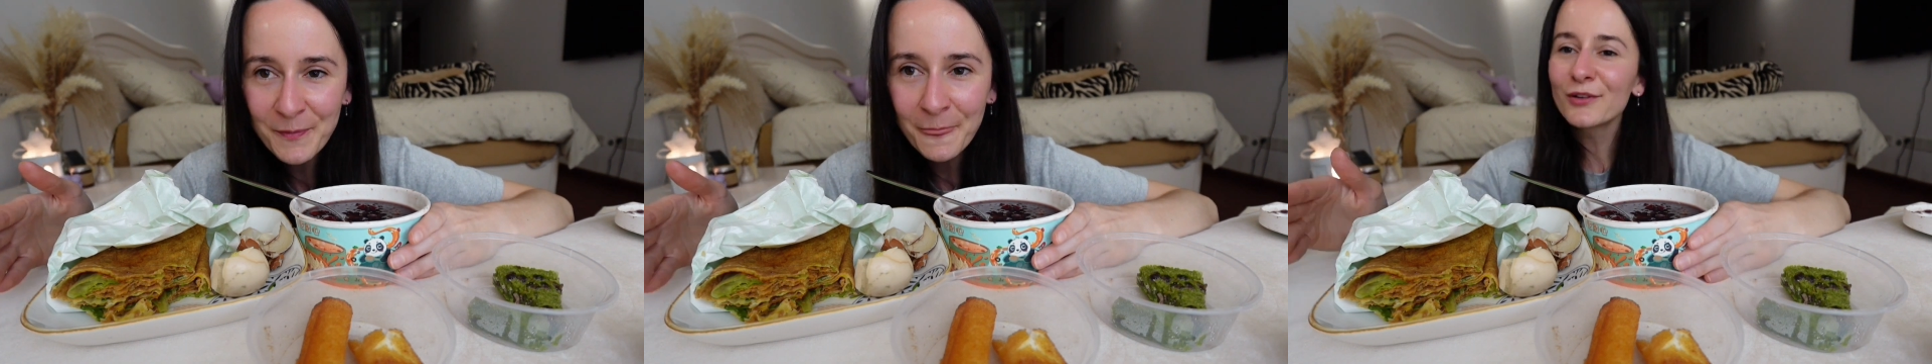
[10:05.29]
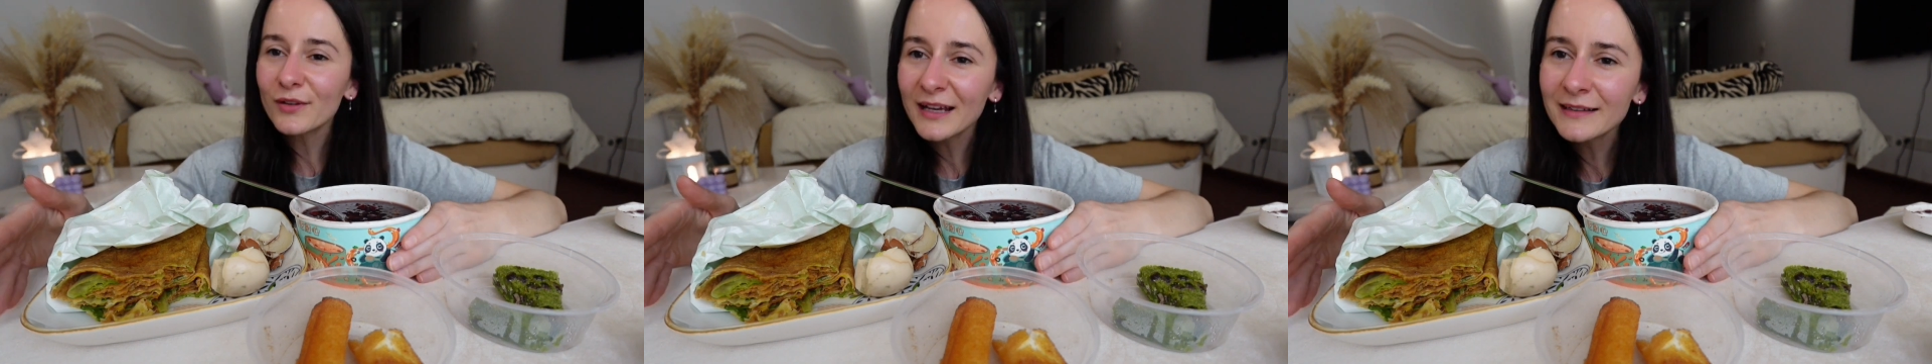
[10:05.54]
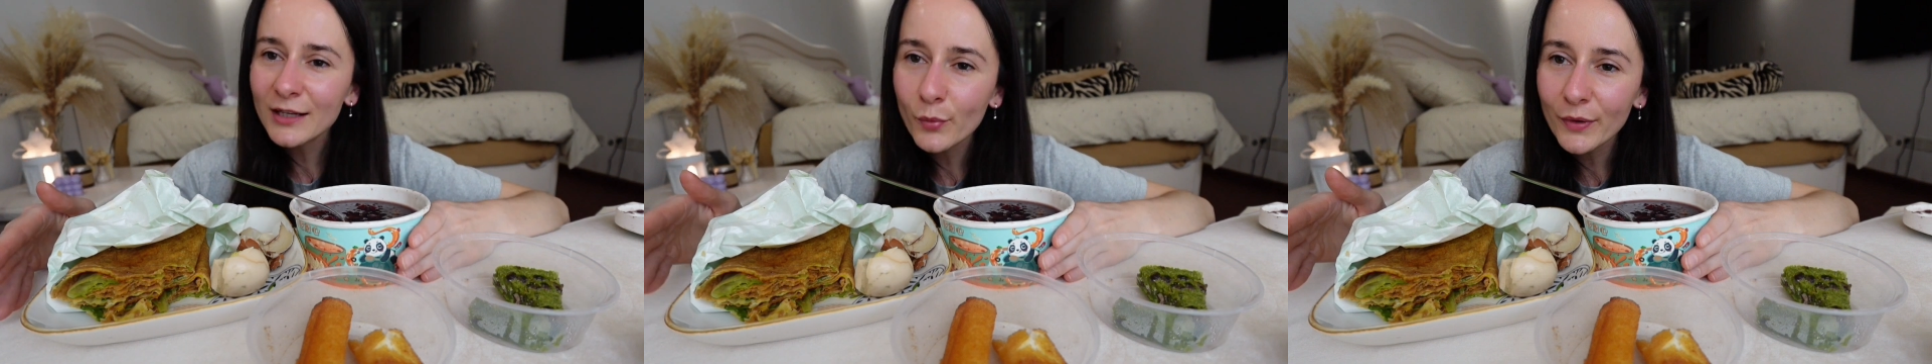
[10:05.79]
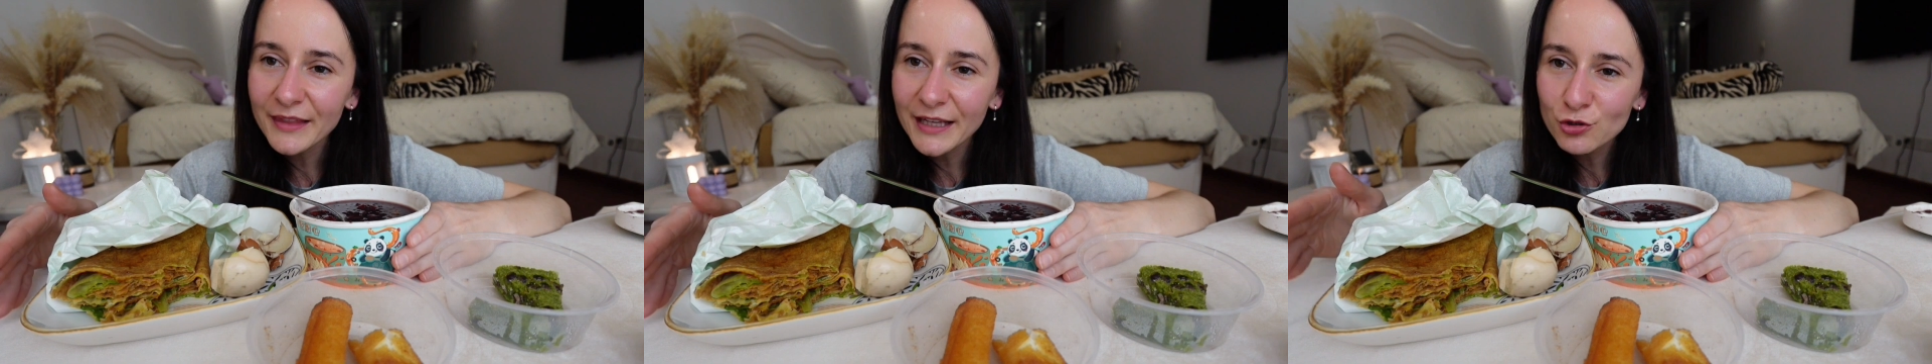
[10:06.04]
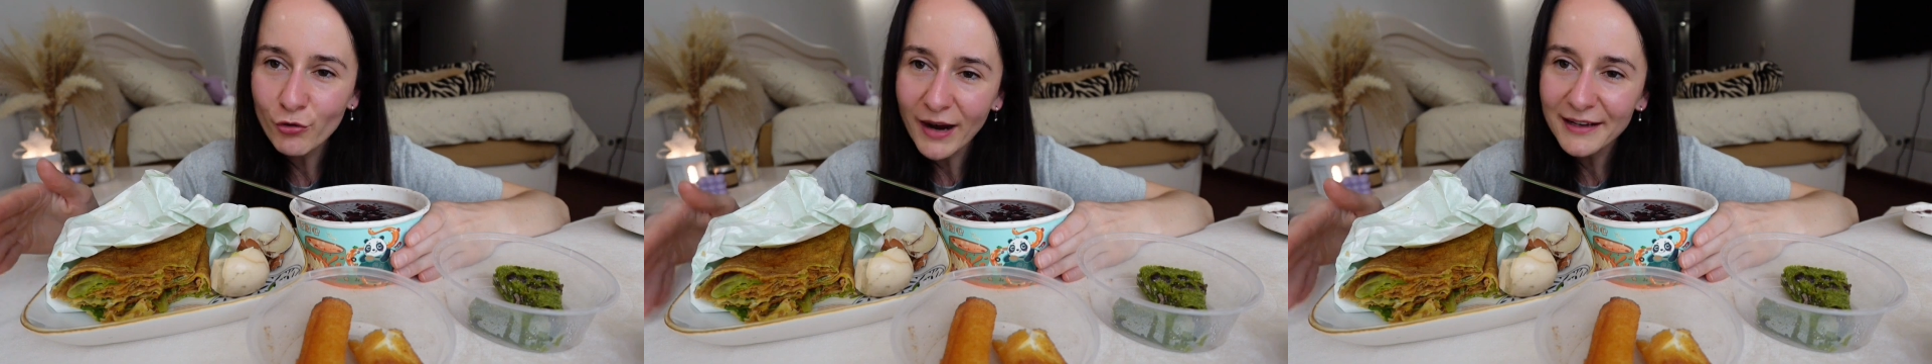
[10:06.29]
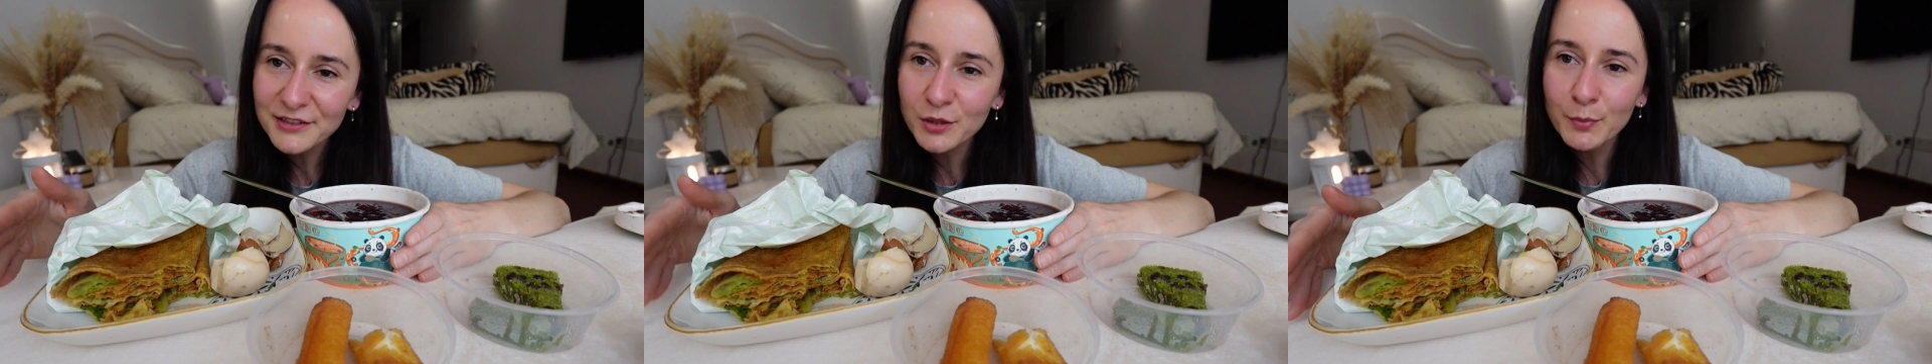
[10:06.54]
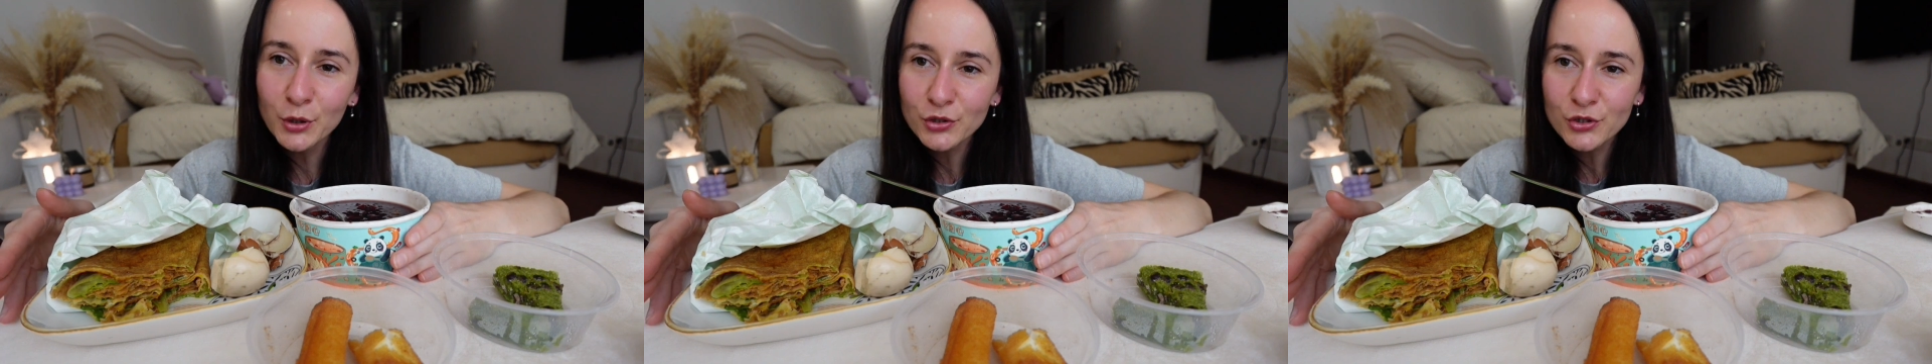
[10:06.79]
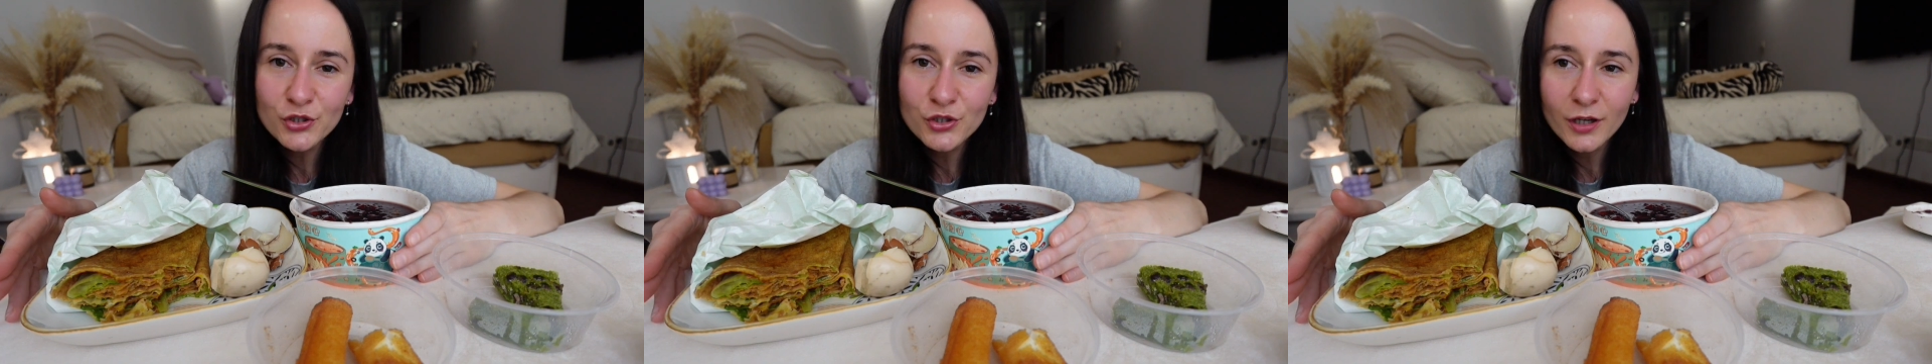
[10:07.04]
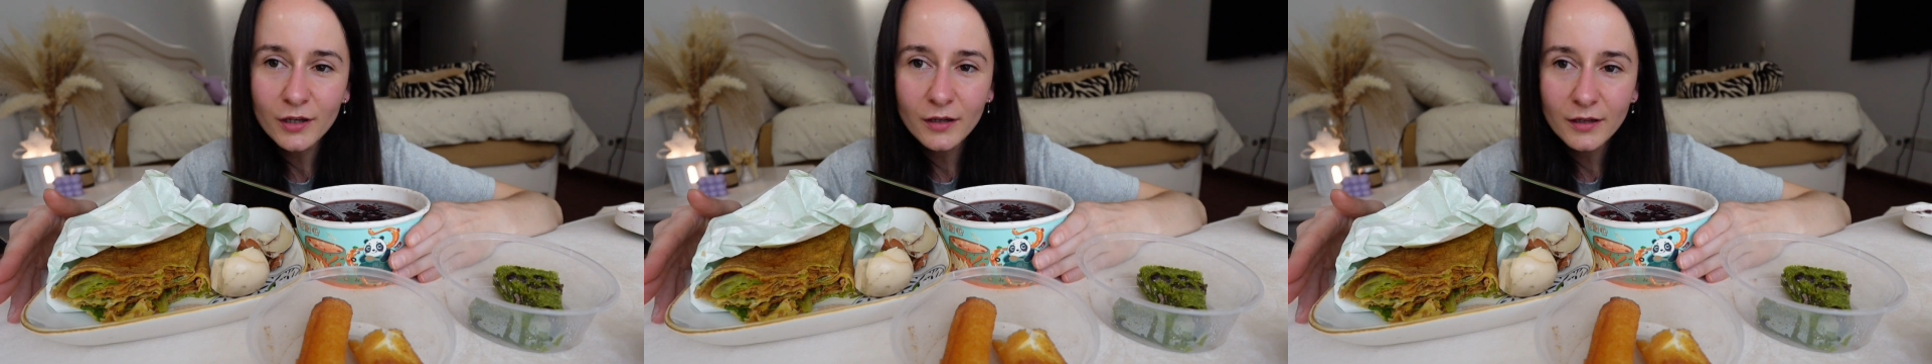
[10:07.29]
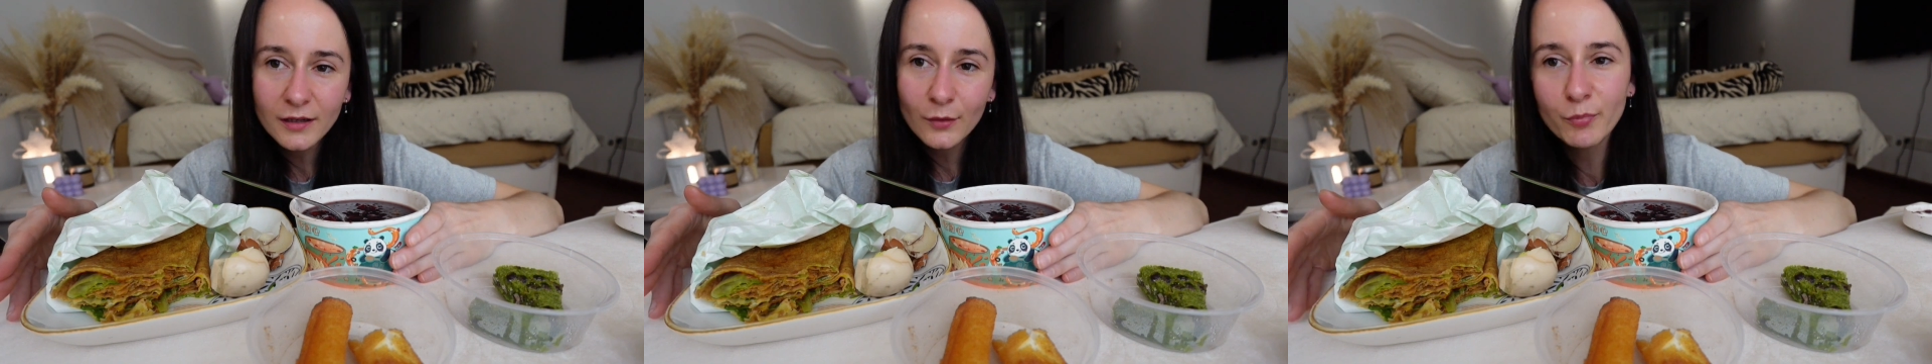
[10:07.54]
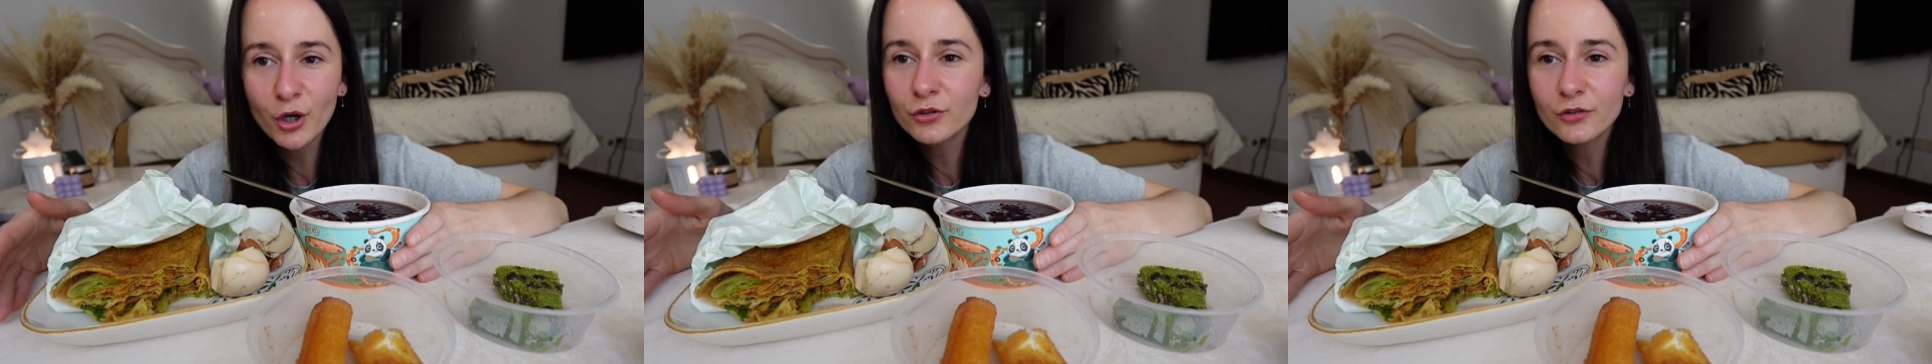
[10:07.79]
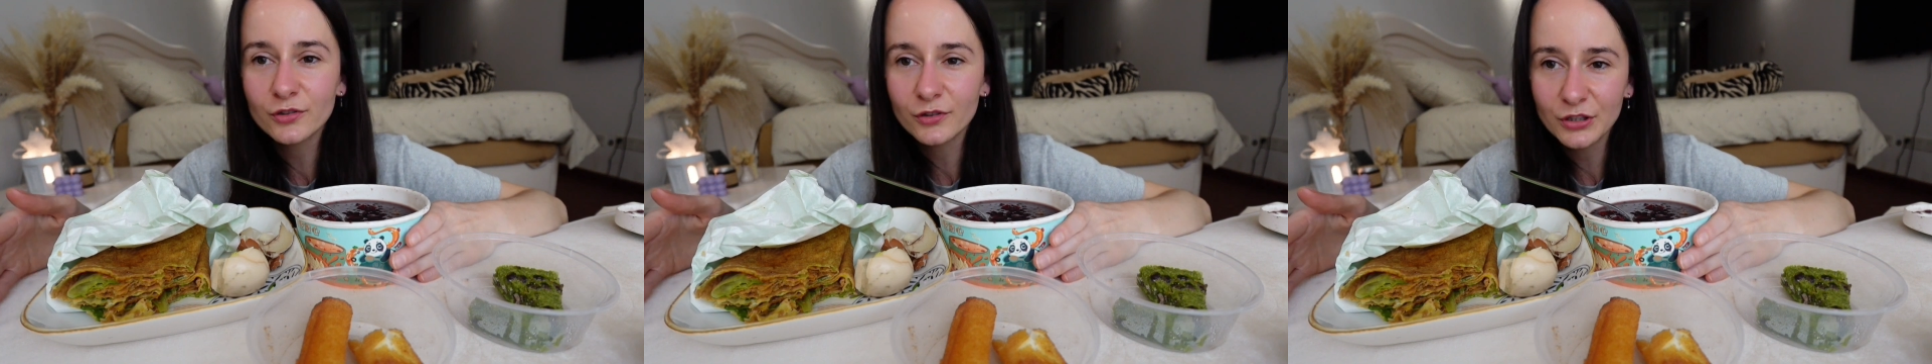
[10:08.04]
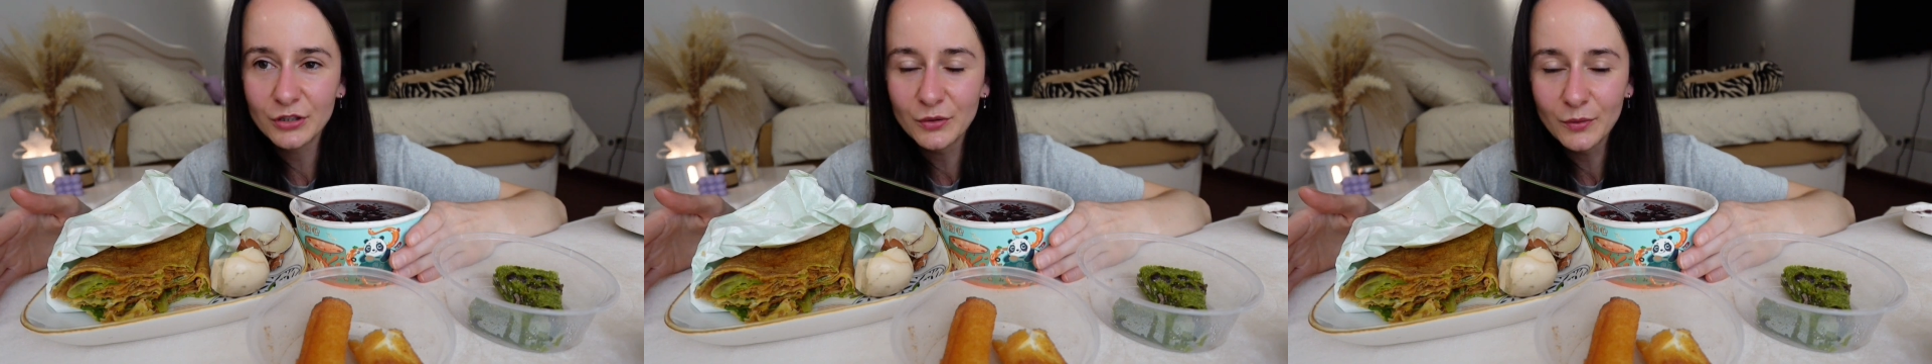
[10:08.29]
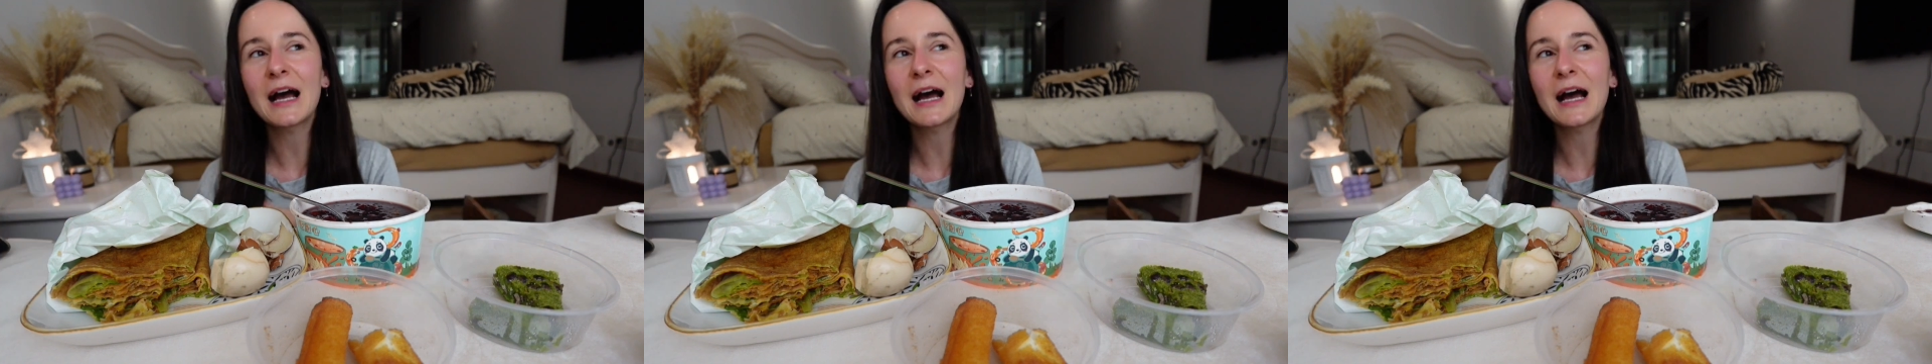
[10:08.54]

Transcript: I don't like it when they're trying to push products on you.